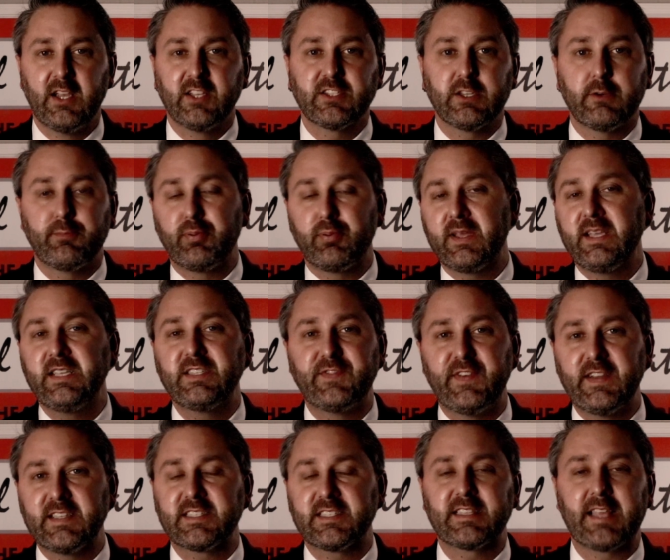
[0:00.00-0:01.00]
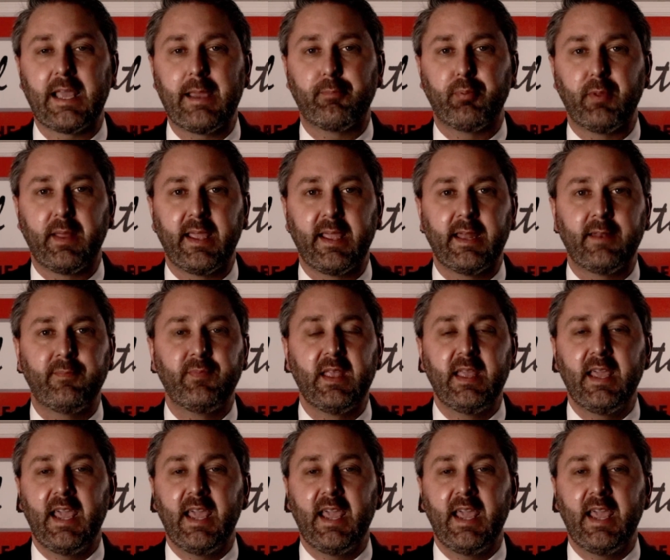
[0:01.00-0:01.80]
So please visit that plan.